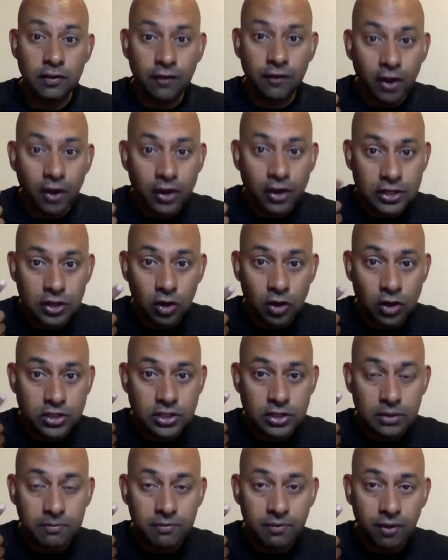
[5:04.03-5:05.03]
you find as long
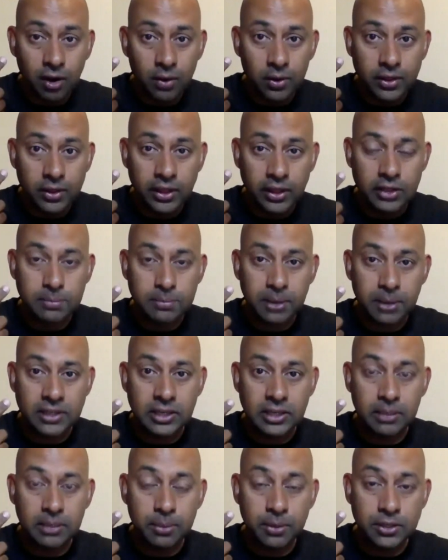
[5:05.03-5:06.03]
as you're following those
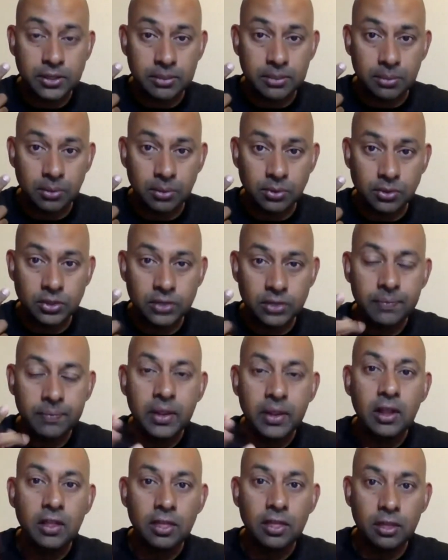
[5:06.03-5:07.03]
basic principles,
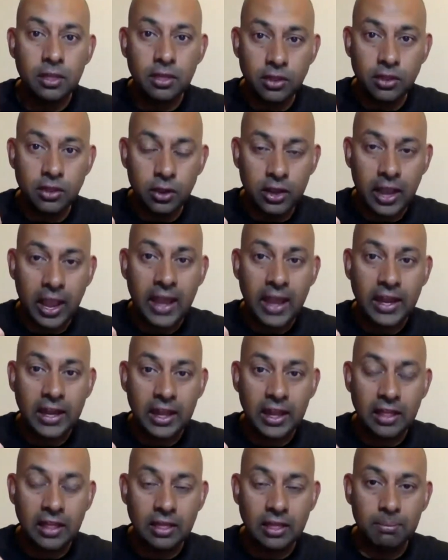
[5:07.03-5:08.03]
you can
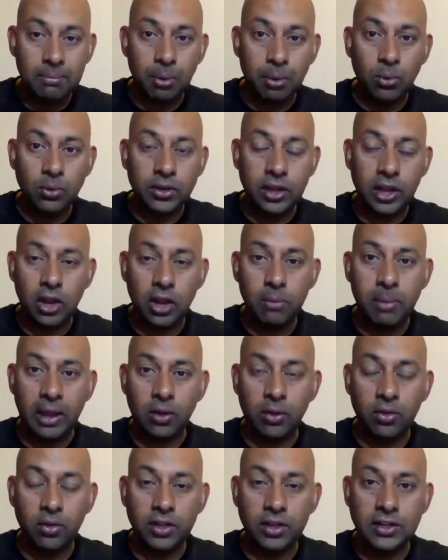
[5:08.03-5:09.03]
get the ball to go
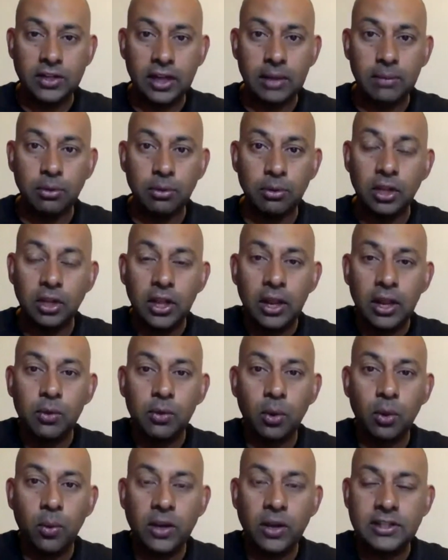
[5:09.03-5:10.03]
back on the table.
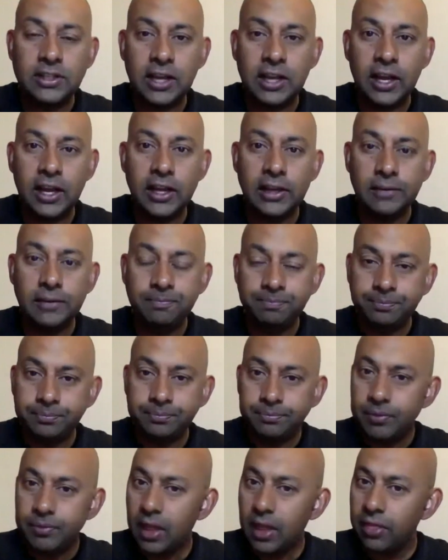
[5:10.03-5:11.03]
We always say
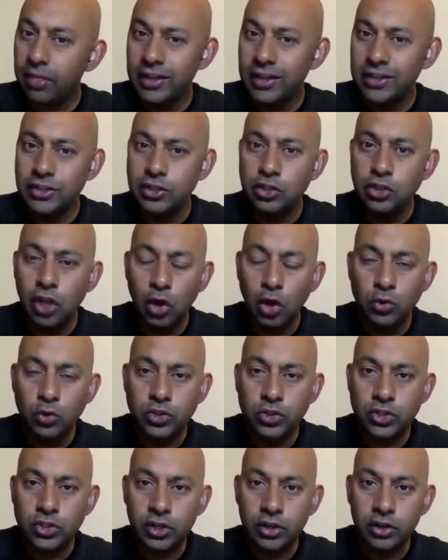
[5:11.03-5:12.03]
there's no
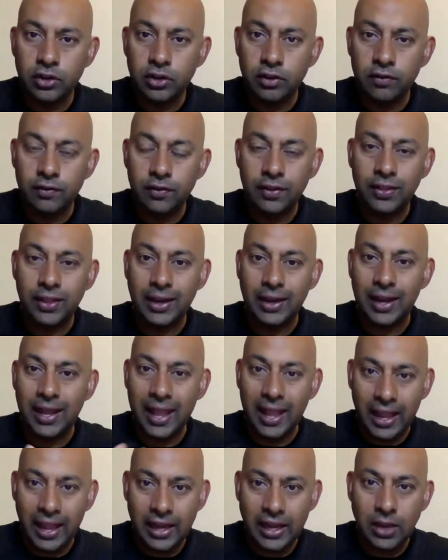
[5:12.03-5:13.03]
serve that
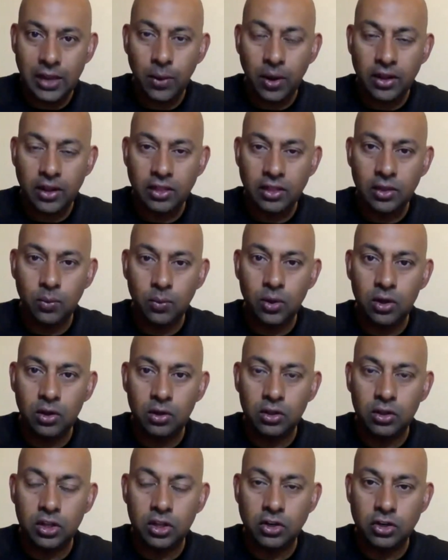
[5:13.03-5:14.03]
anyone in the
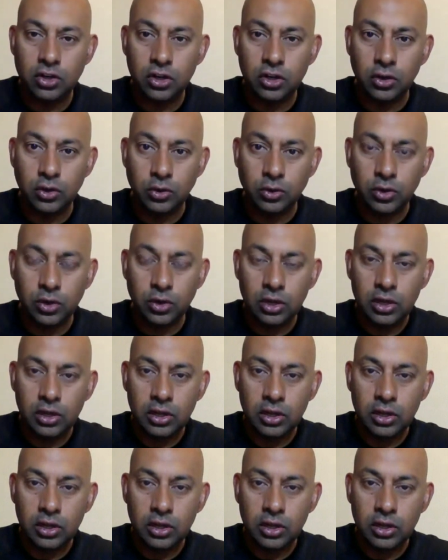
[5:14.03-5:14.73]
world can do